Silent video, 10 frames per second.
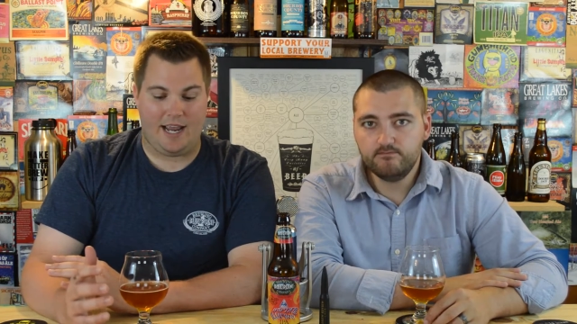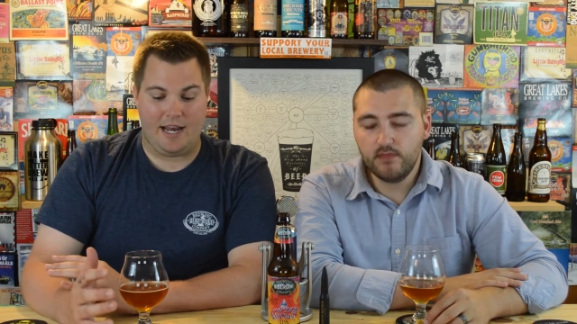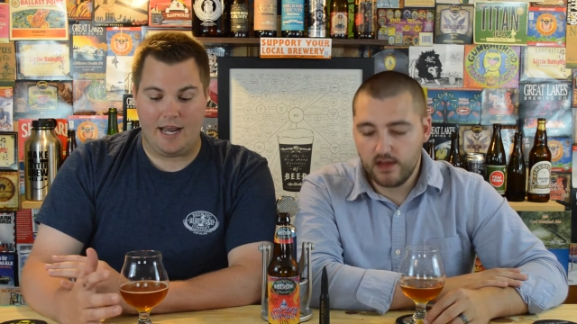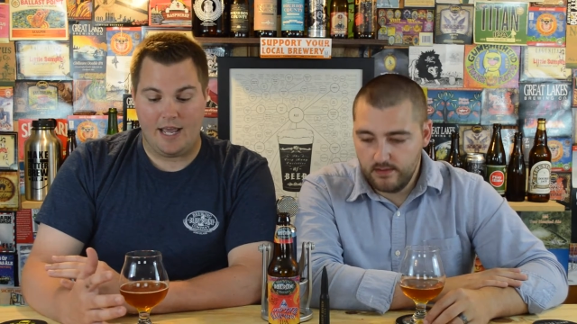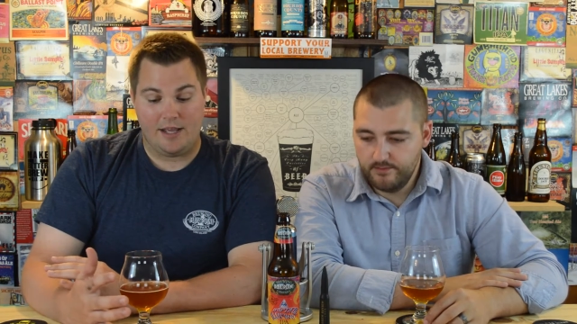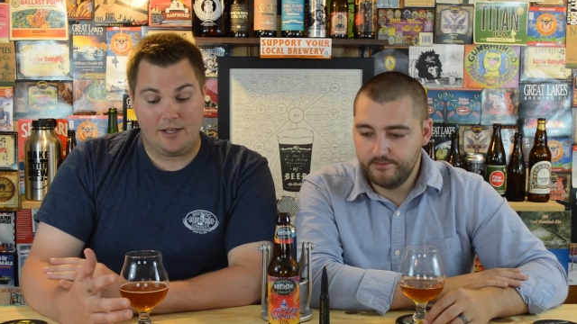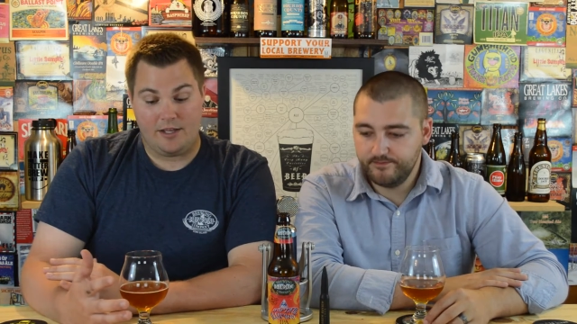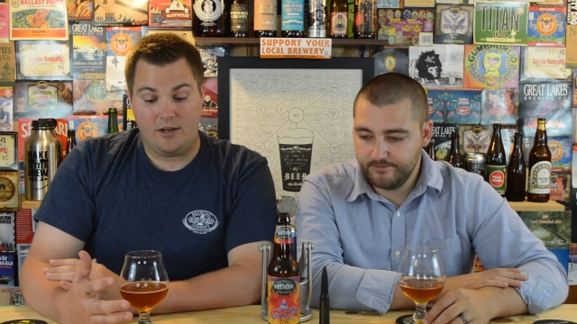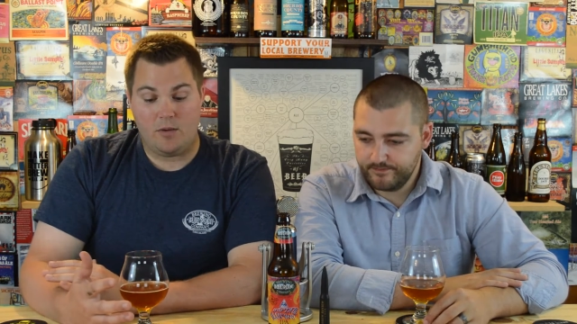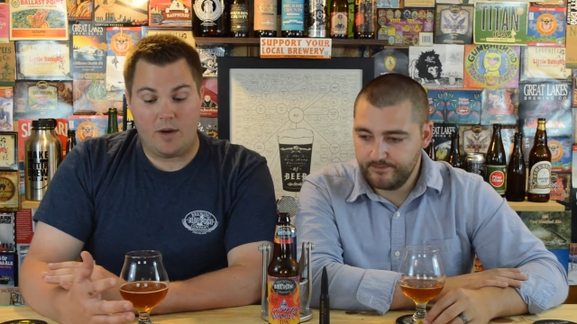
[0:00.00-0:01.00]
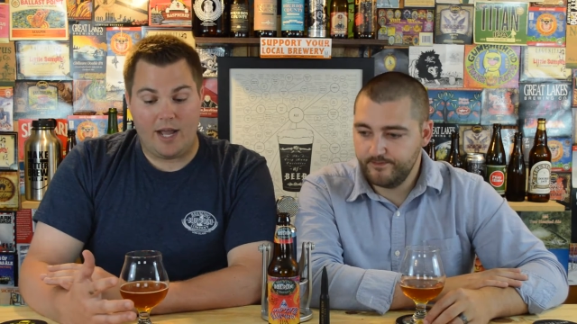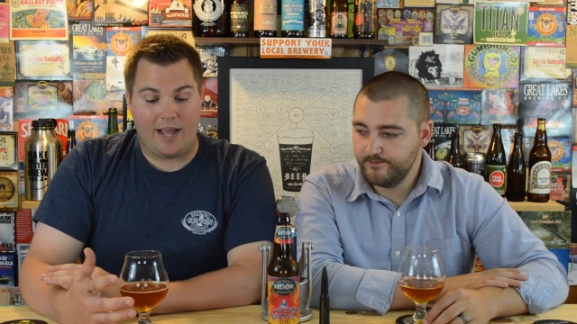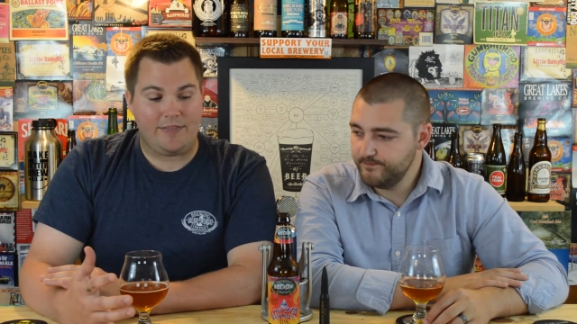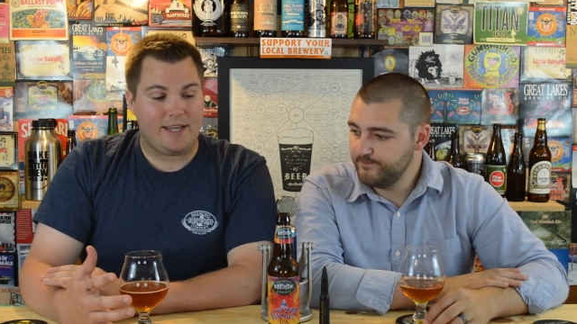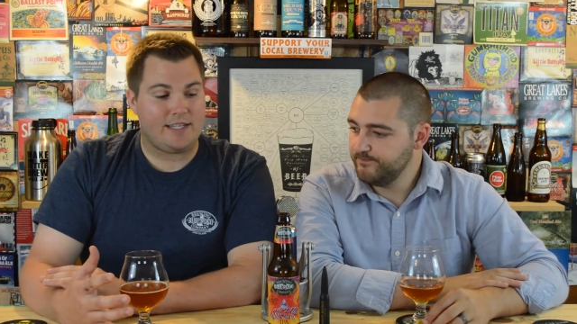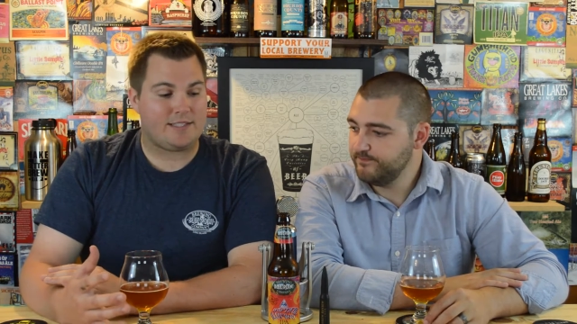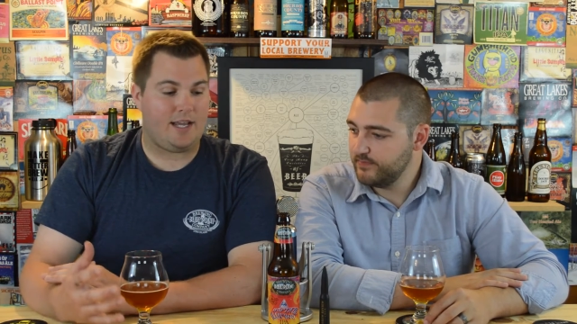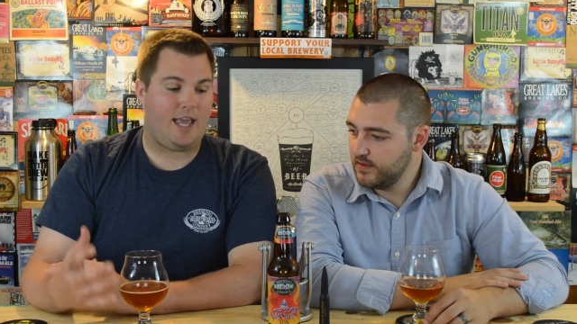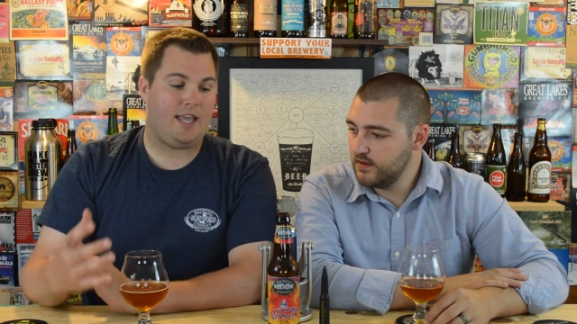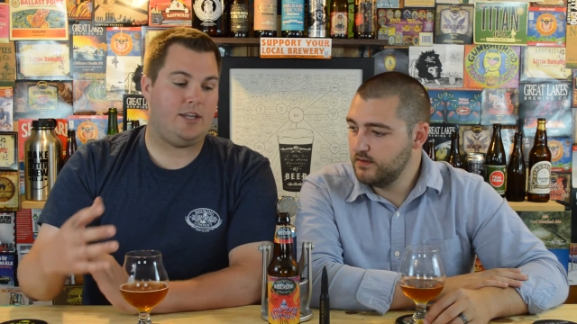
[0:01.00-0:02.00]
Speaker 1: And you know what? I think it's
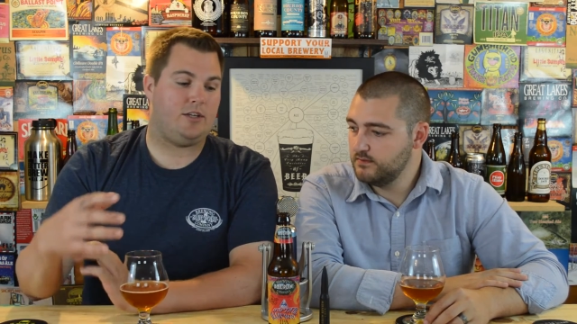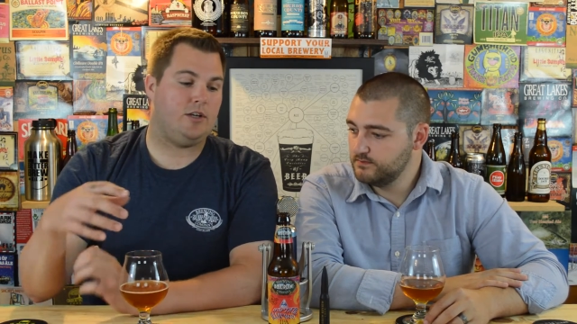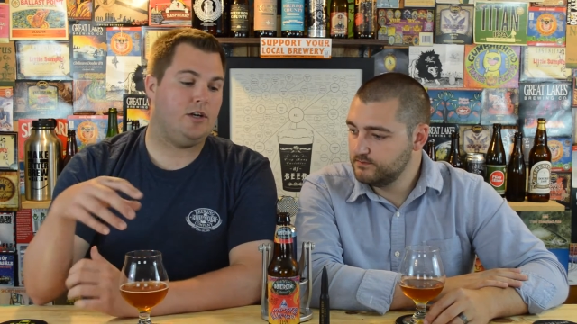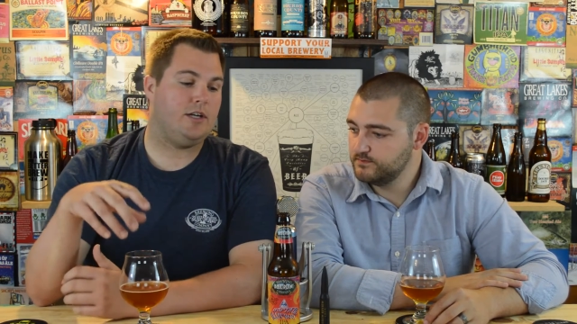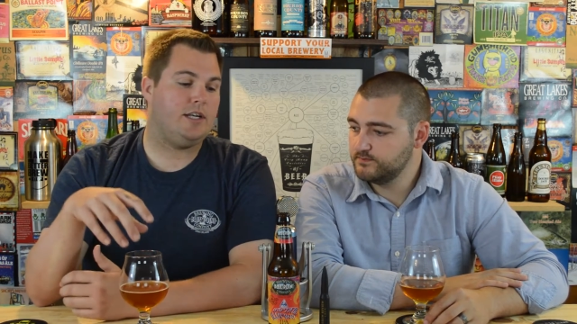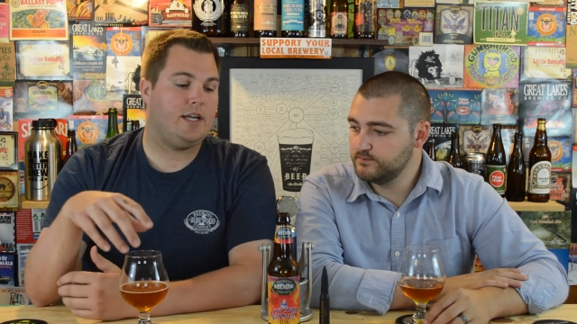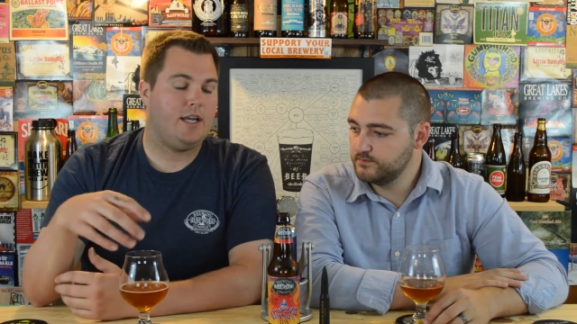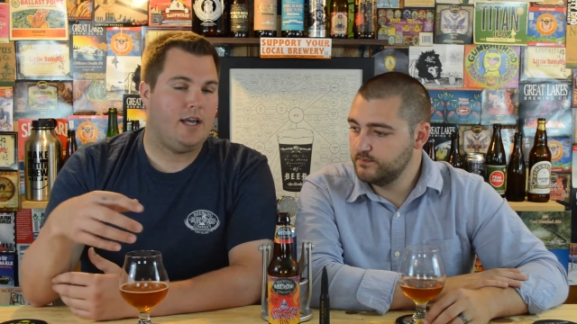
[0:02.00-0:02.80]
a good.